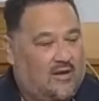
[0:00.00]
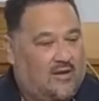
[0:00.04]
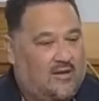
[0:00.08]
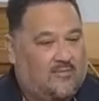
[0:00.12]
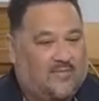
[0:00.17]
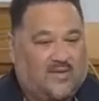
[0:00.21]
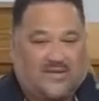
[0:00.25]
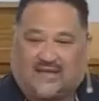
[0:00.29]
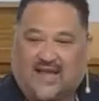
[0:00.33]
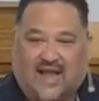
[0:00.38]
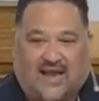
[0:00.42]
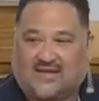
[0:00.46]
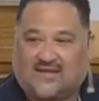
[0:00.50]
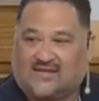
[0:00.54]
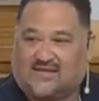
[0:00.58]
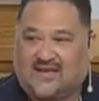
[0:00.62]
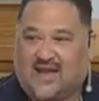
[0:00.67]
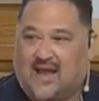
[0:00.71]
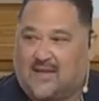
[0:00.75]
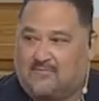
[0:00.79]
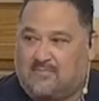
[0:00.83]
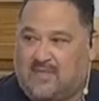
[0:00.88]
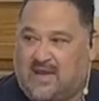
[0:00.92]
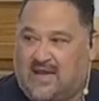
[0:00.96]
But that does
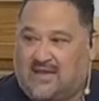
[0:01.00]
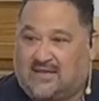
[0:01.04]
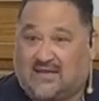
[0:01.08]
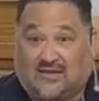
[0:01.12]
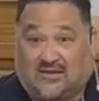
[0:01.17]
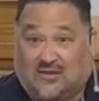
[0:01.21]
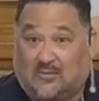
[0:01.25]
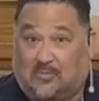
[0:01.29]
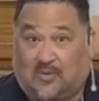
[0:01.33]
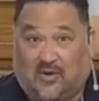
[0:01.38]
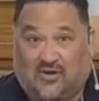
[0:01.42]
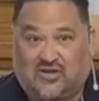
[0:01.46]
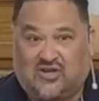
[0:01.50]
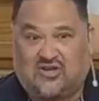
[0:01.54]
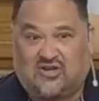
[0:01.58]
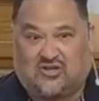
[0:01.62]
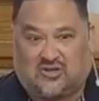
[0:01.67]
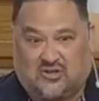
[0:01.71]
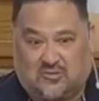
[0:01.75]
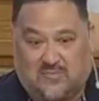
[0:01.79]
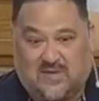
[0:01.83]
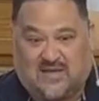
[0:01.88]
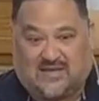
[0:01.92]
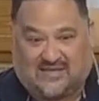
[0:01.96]
not mean that the person
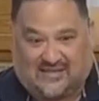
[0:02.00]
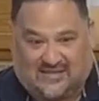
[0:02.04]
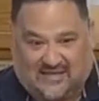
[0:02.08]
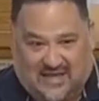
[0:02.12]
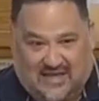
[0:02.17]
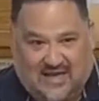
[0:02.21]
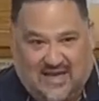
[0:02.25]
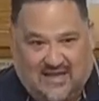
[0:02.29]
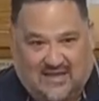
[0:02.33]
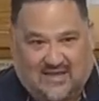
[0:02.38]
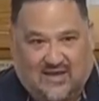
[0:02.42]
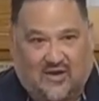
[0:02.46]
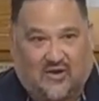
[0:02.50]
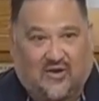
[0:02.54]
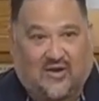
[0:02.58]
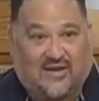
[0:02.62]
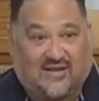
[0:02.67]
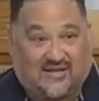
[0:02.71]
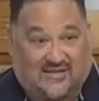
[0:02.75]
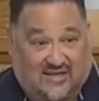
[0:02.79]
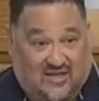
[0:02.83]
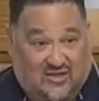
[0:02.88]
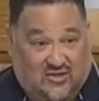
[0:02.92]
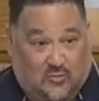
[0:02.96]
should be sitting there in a
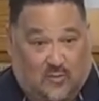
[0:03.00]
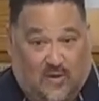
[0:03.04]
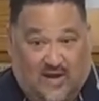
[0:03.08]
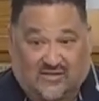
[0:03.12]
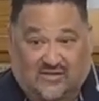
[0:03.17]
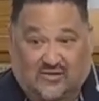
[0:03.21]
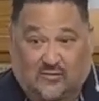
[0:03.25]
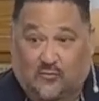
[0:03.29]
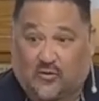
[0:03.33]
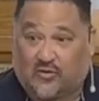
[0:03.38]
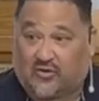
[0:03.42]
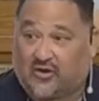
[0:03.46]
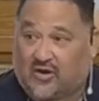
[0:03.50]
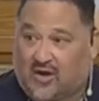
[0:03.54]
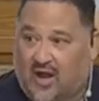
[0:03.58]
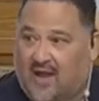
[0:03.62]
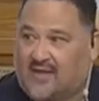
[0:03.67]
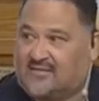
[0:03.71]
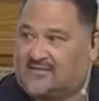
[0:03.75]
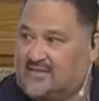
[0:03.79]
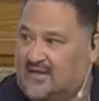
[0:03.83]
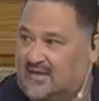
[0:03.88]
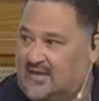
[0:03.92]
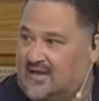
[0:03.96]
situation where they're
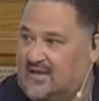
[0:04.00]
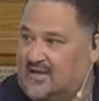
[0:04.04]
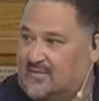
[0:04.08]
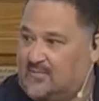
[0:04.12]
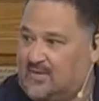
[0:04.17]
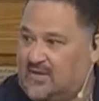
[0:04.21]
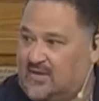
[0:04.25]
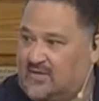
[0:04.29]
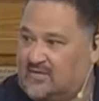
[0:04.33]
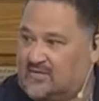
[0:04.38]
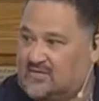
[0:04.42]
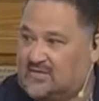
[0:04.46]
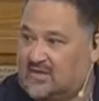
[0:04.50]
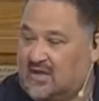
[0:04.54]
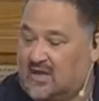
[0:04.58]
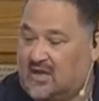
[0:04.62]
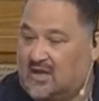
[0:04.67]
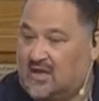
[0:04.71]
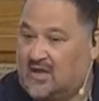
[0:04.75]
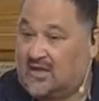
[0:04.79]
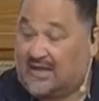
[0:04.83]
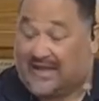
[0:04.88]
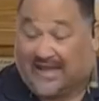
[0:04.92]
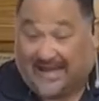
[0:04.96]
constantly abused.
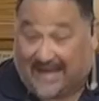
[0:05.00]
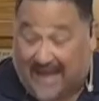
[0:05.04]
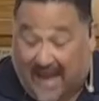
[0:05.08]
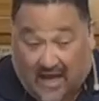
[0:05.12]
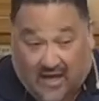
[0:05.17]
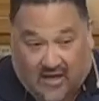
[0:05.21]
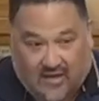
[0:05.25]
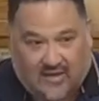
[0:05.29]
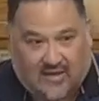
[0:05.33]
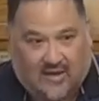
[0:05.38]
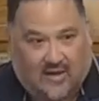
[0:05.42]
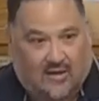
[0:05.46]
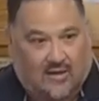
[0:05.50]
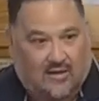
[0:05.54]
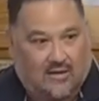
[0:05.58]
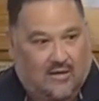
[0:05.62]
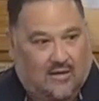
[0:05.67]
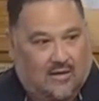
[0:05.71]
Get out of there.